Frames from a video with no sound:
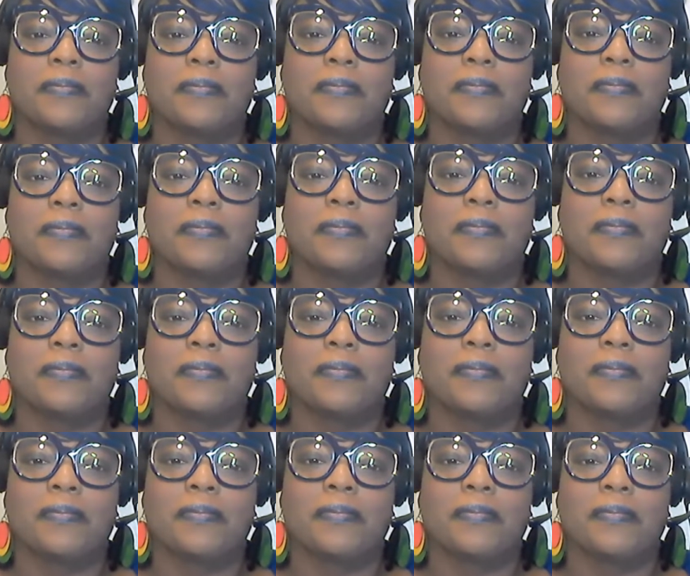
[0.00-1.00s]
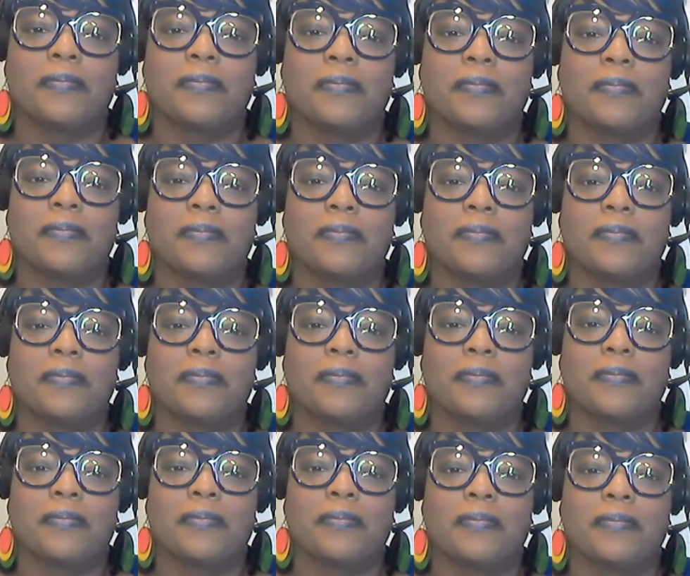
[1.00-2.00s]

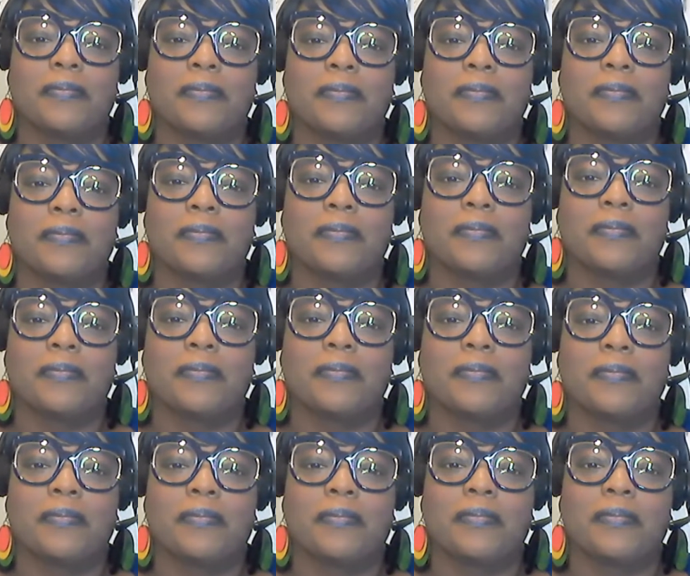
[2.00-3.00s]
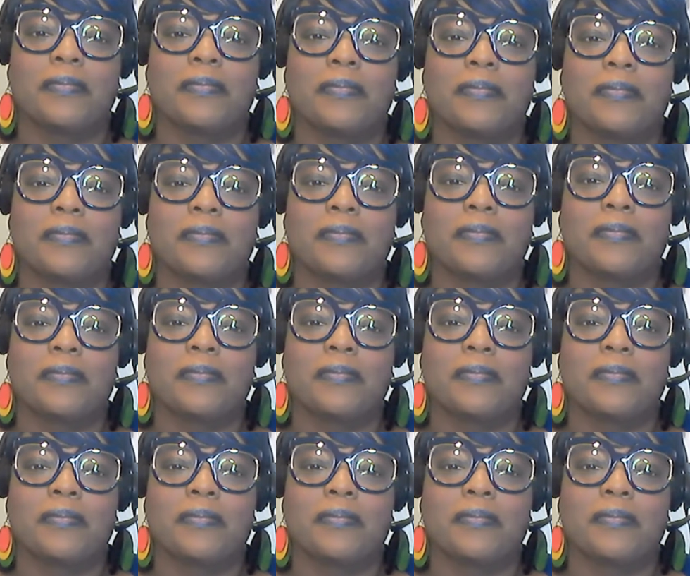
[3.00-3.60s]
This person isn't speaking.